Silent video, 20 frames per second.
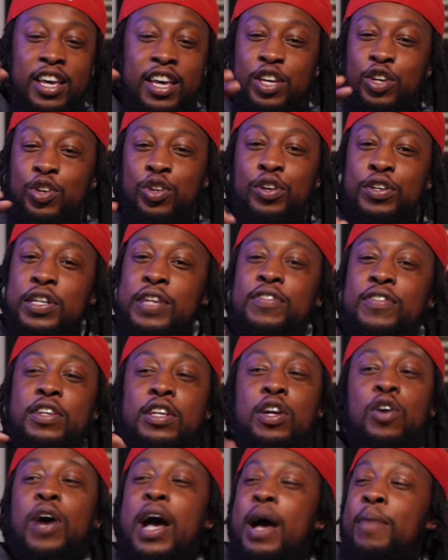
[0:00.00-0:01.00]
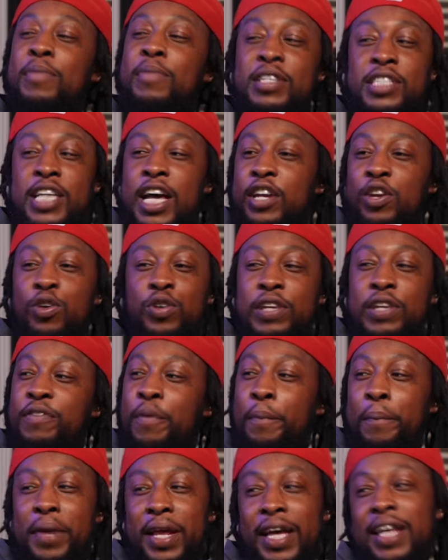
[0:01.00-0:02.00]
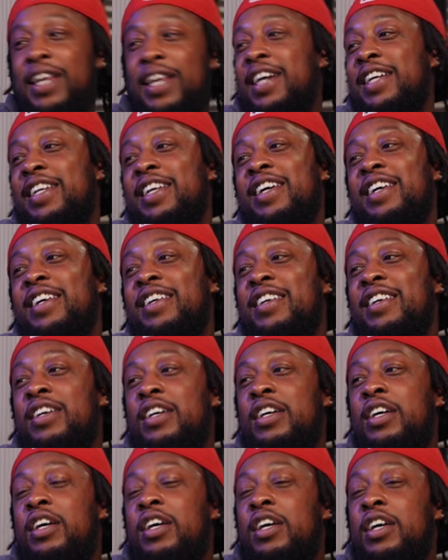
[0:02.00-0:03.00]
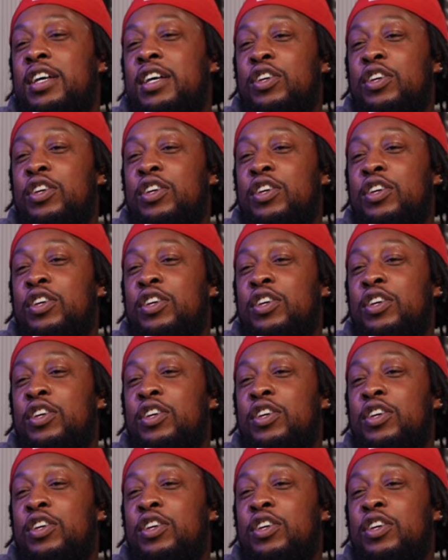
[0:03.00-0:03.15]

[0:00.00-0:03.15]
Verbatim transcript: you don't even know how much I don't even play like that. Mm-hmm.